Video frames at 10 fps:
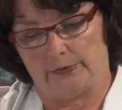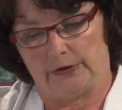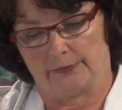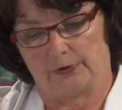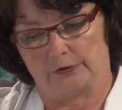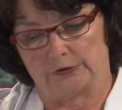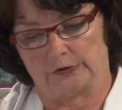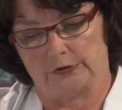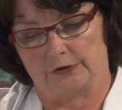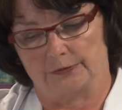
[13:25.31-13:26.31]
be approached
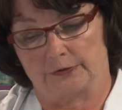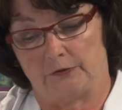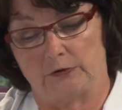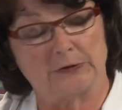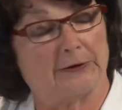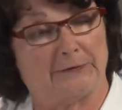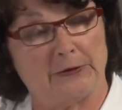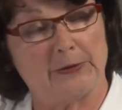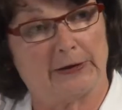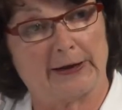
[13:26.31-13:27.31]
in terms of using a
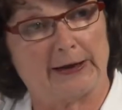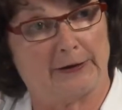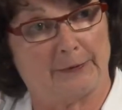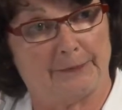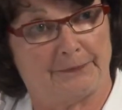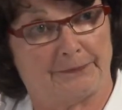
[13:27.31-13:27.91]
female condom.